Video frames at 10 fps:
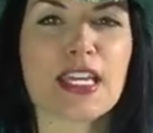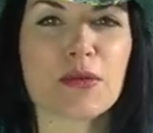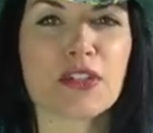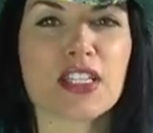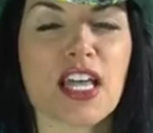
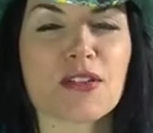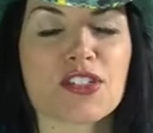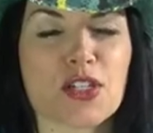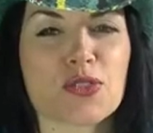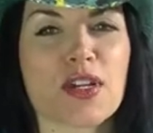come to the live
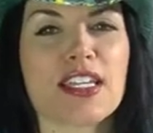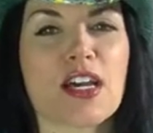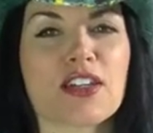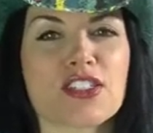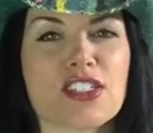shows right now
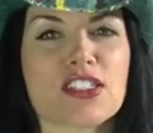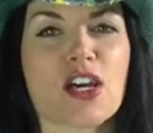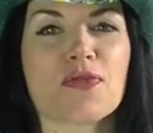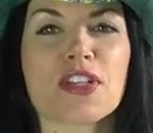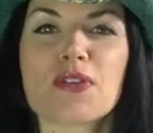because she's
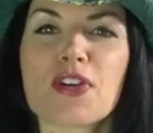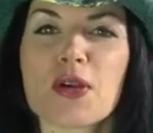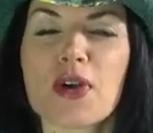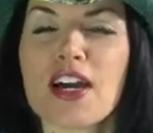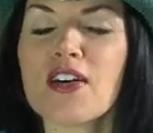not feeling very
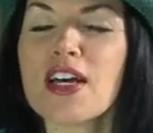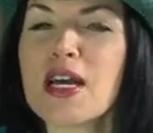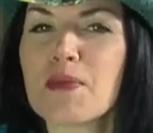well,